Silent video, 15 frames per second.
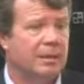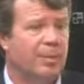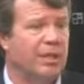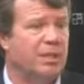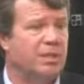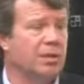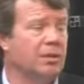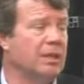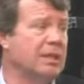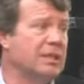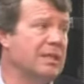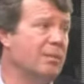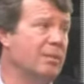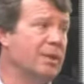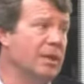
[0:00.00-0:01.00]
but it's certainly
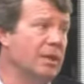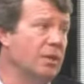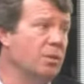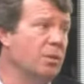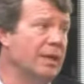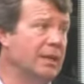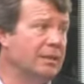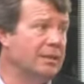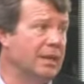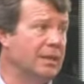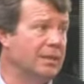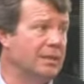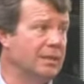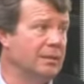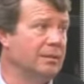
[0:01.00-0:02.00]
something new and
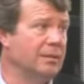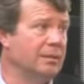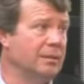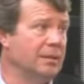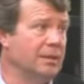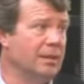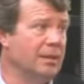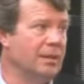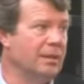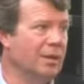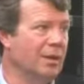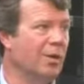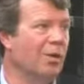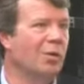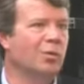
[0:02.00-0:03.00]
untested.
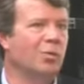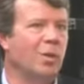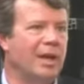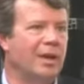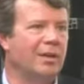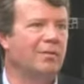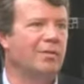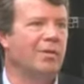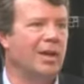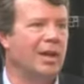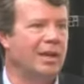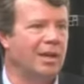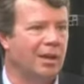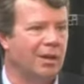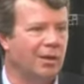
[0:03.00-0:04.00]
The old way of
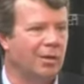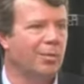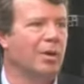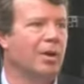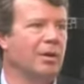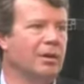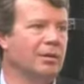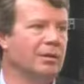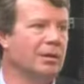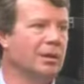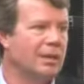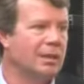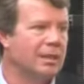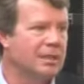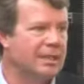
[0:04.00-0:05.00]
creating a good model,
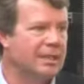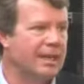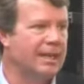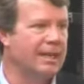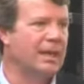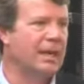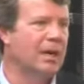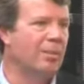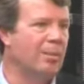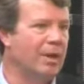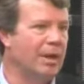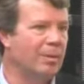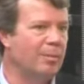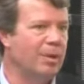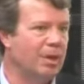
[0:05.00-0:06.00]
scale it up,
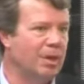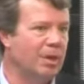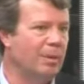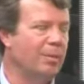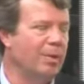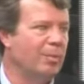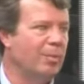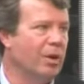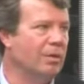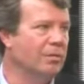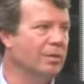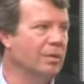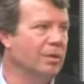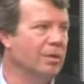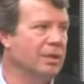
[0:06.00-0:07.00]
and be
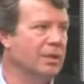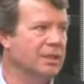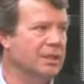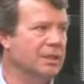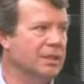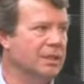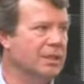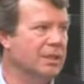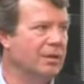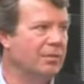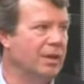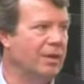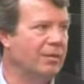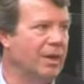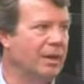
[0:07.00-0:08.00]
profitable is still
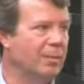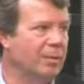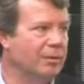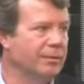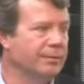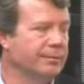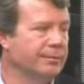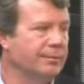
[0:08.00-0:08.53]
very valuable.